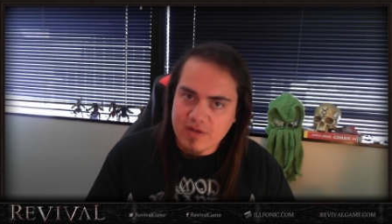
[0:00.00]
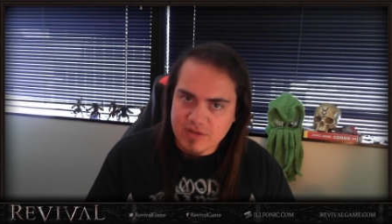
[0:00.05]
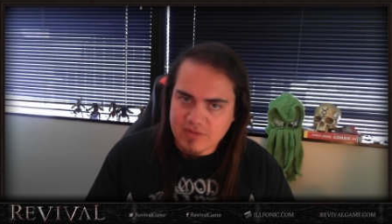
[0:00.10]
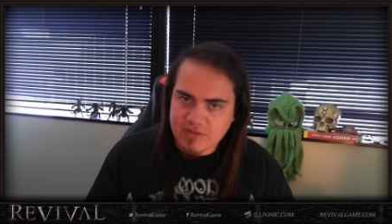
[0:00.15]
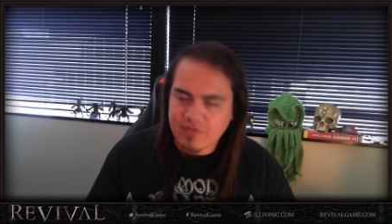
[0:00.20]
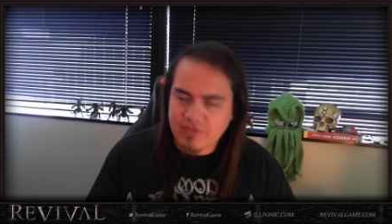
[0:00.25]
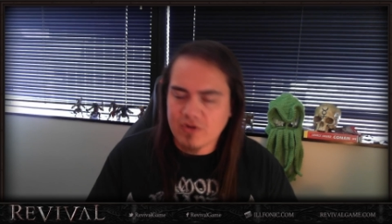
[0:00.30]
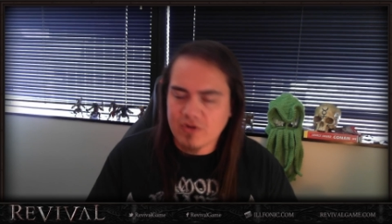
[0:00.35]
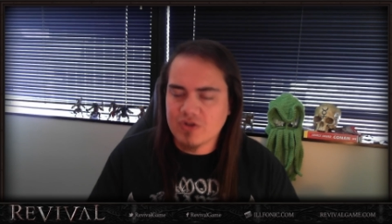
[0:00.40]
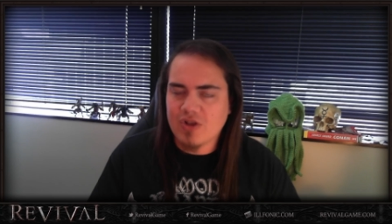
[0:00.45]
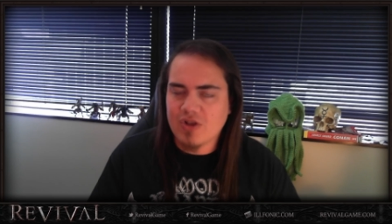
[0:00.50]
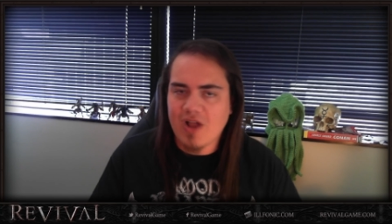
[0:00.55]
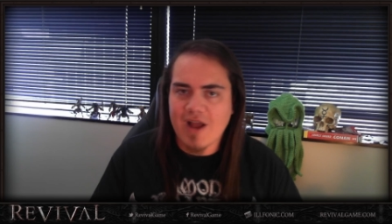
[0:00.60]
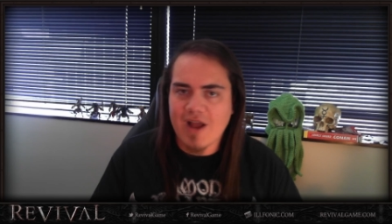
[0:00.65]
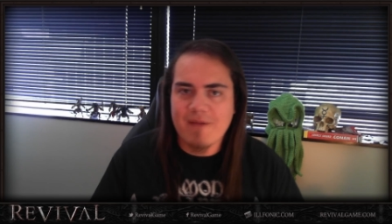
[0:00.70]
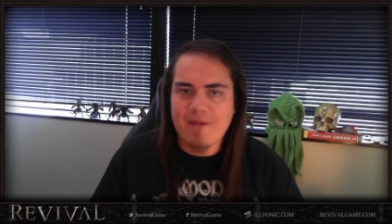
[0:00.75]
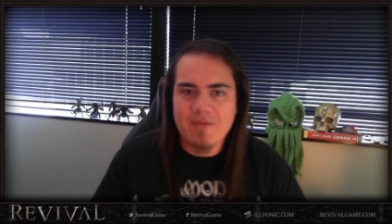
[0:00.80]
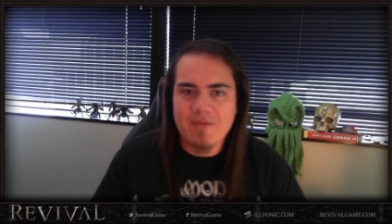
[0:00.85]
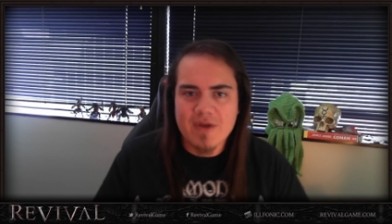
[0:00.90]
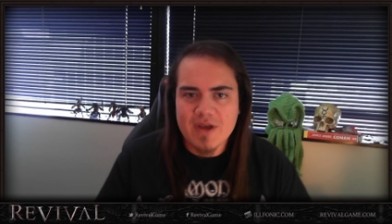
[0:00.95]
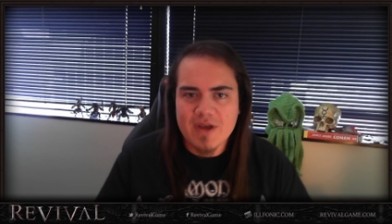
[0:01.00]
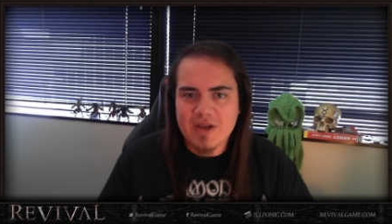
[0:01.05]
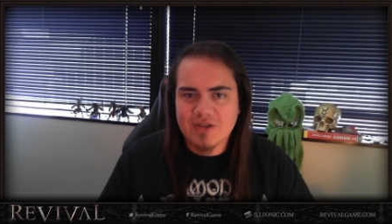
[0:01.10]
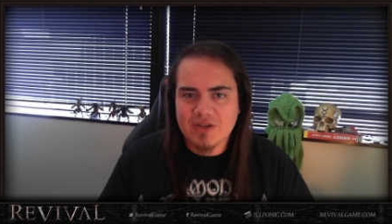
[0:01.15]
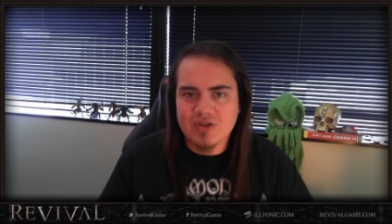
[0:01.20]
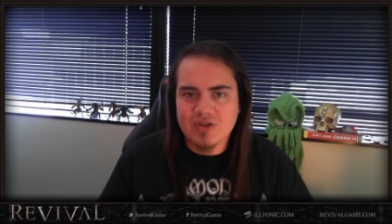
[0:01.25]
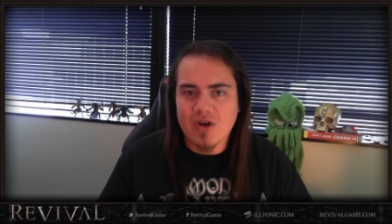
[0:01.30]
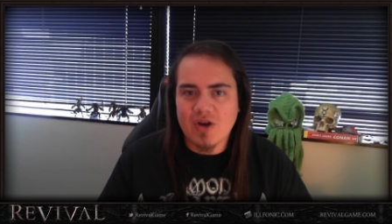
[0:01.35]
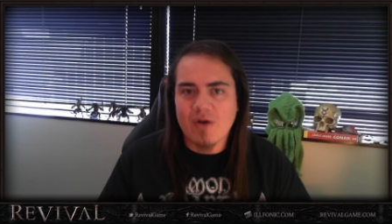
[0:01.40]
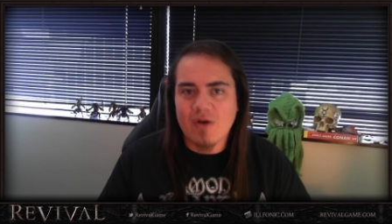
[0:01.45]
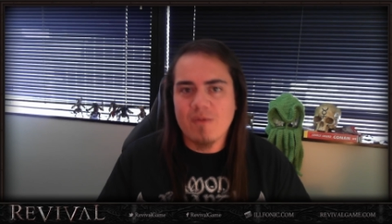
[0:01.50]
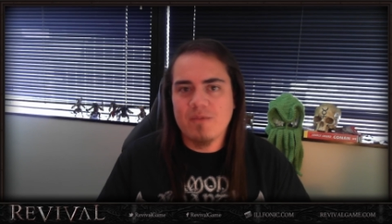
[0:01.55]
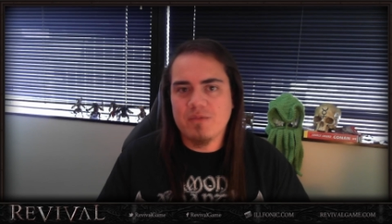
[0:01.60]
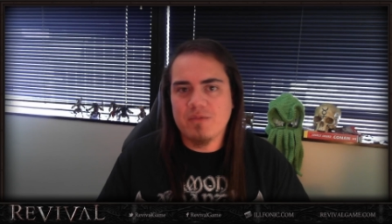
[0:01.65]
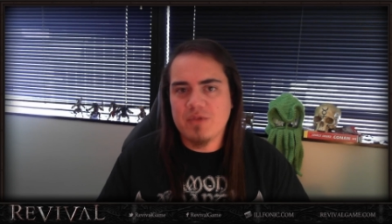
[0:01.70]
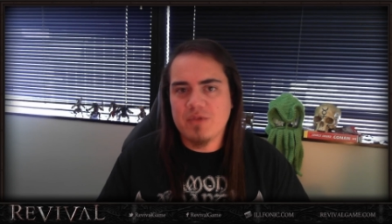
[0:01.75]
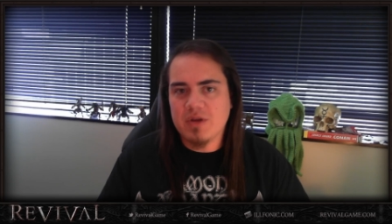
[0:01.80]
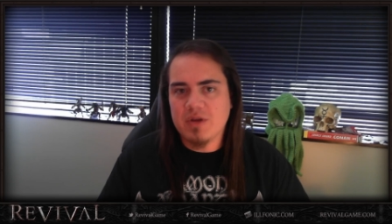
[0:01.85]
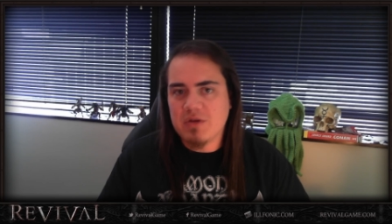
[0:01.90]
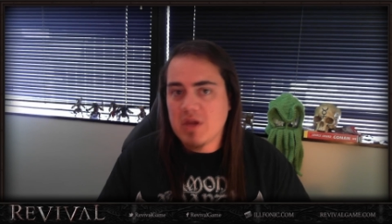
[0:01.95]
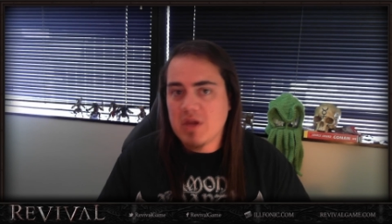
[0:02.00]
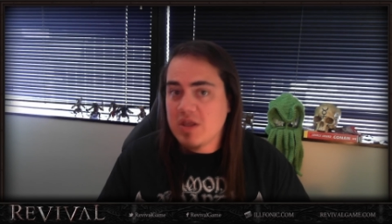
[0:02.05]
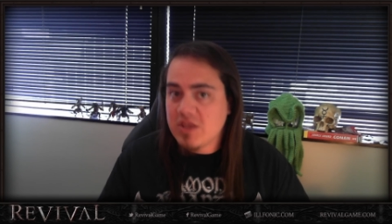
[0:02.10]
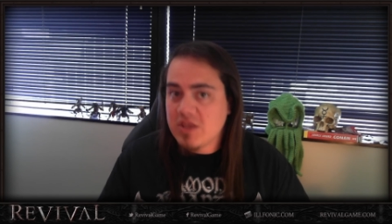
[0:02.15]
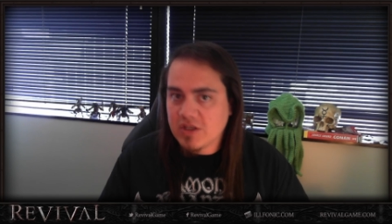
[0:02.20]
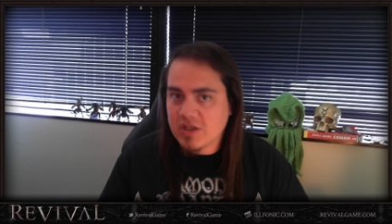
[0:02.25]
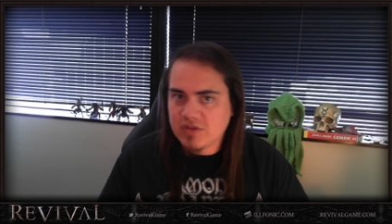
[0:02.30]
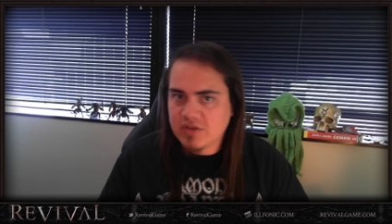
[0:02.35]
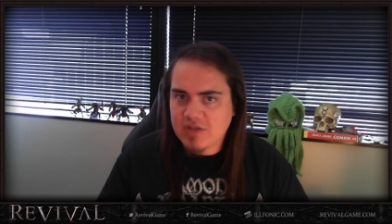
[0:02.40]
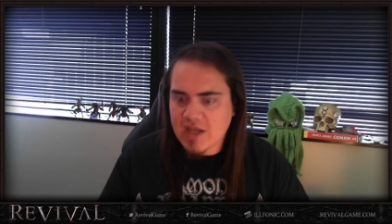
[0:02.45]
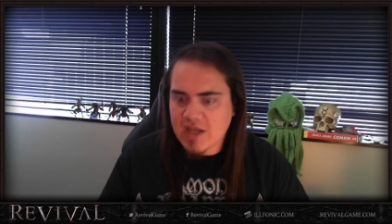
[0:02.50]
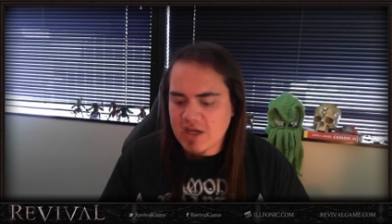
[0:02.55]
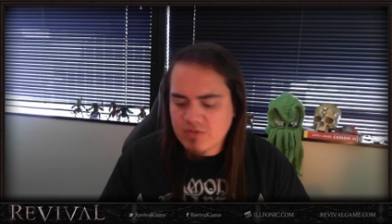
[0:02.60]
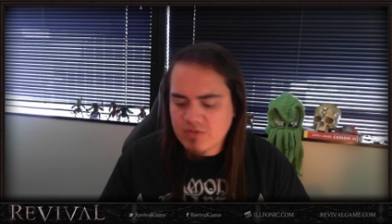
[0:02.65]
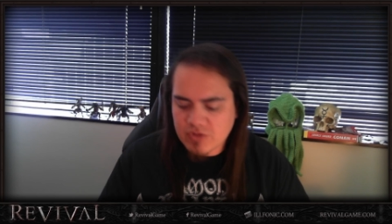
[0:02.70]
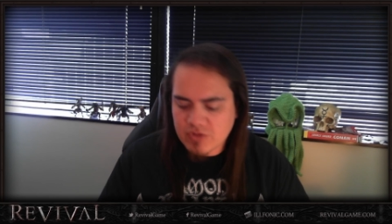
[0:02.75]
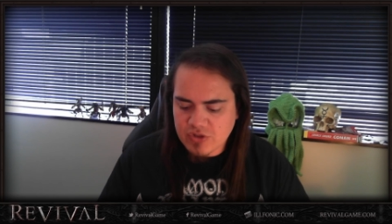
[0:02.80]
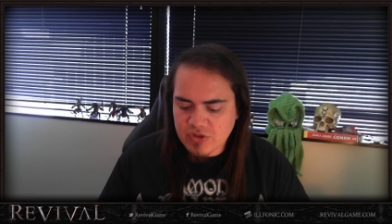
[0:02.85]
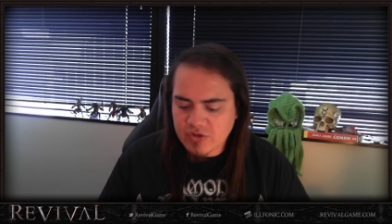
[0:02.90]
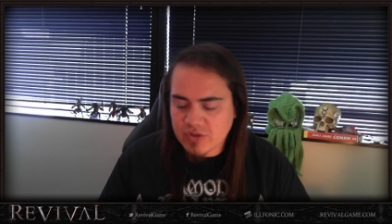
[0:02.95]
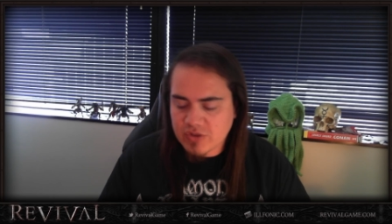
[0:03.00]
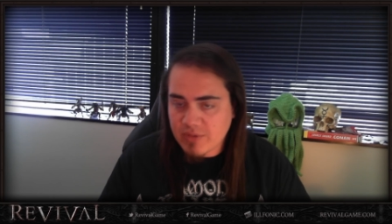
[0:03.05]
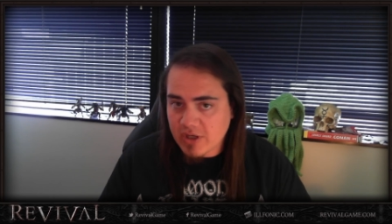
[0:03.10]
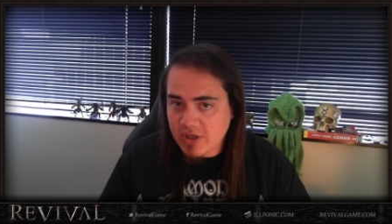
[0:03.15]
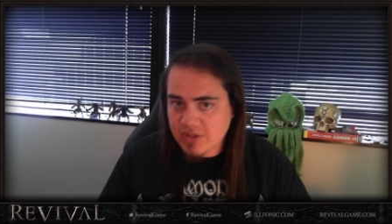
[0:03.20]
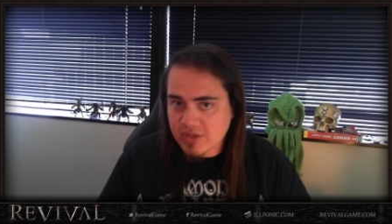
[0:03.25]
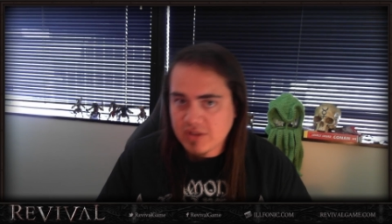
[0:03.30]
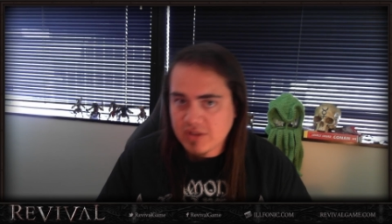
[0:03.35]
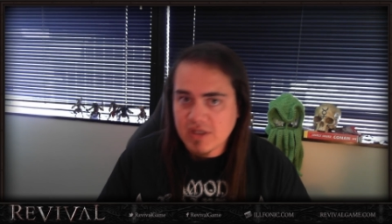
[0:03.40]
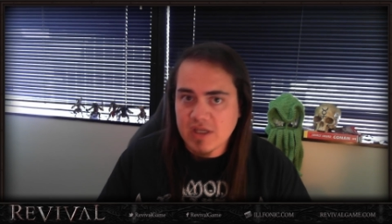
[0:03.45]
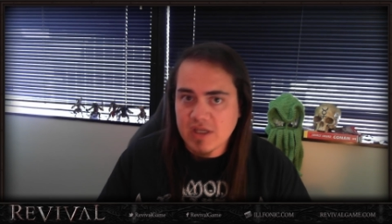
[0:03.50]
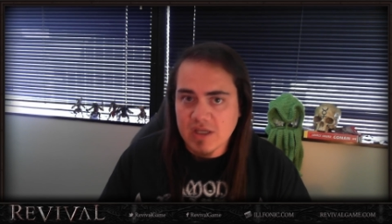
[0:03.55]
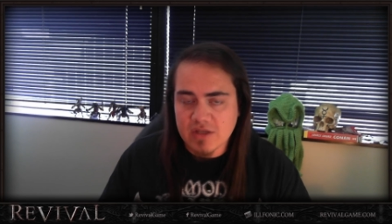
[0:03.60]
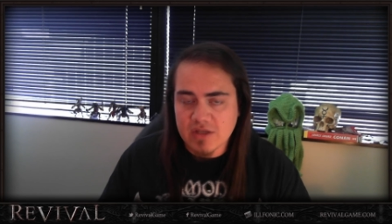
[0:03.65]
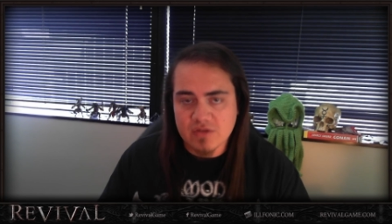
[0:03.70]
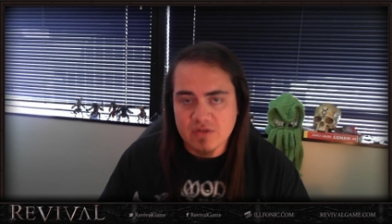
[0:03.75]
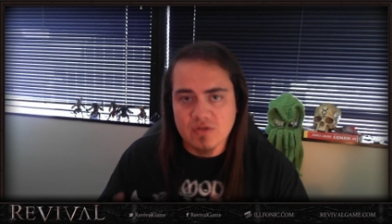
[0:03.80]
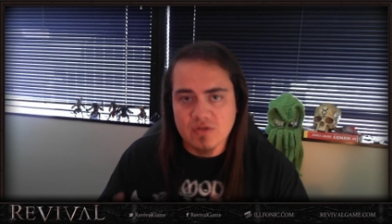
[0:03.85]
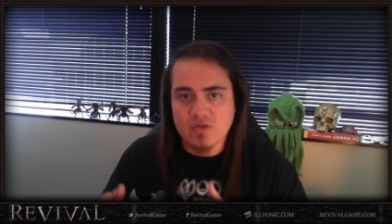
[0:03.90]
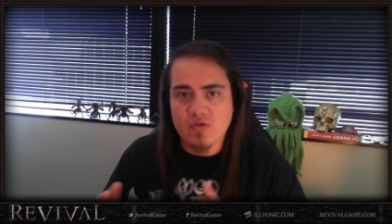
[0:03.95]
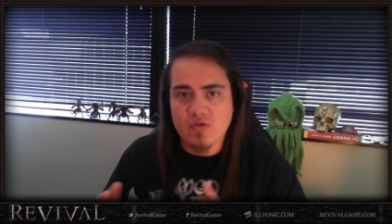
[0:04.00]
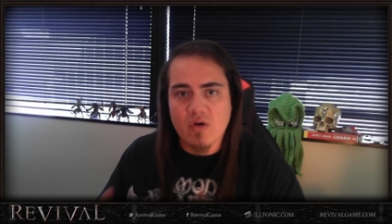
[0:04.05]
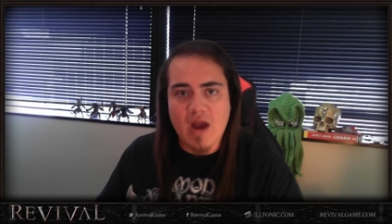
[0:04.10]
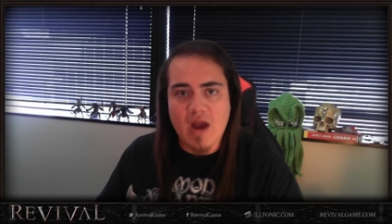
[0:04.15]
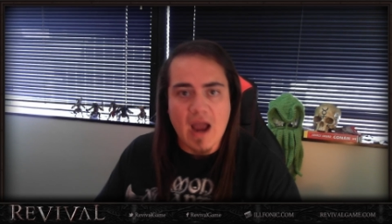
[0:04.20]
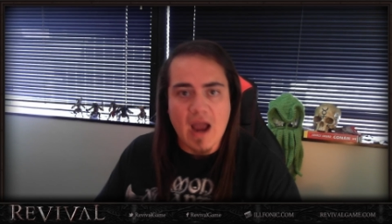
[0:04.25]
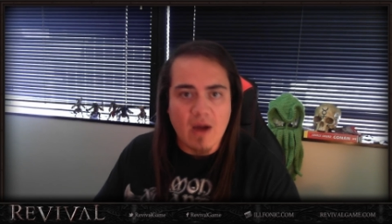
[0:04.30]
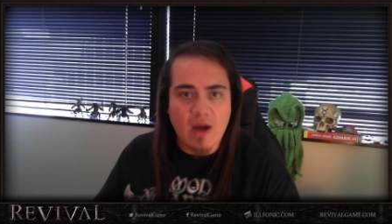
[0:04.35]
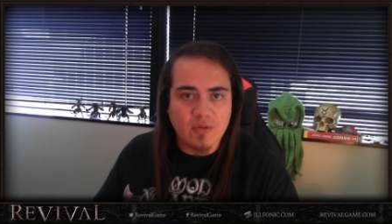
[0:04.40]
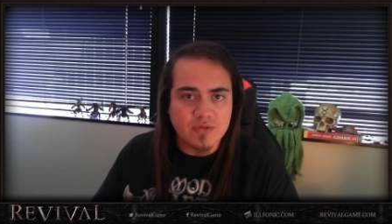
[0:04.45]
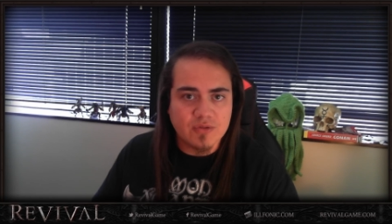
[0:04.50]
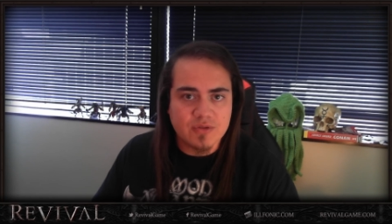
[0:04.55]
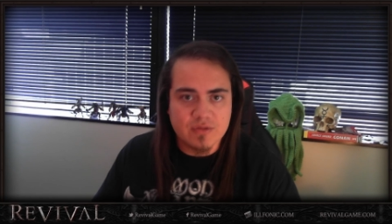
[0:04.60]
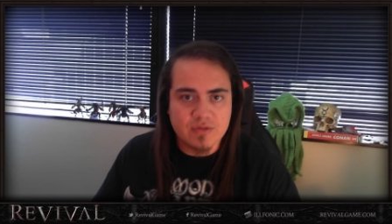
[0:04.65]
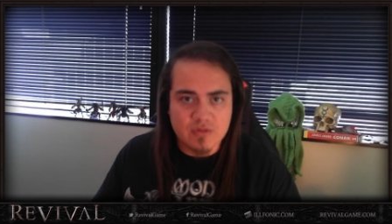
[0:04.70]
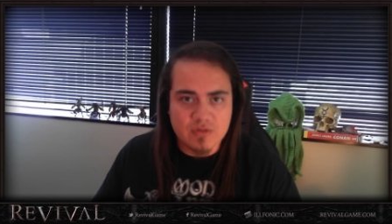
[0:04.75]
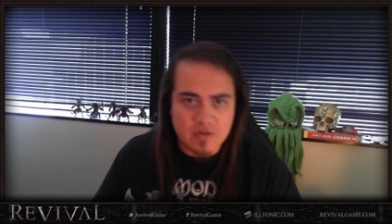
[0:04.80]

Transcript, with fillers: That's the first client. So the, in this stage, what you're experiencing is your house.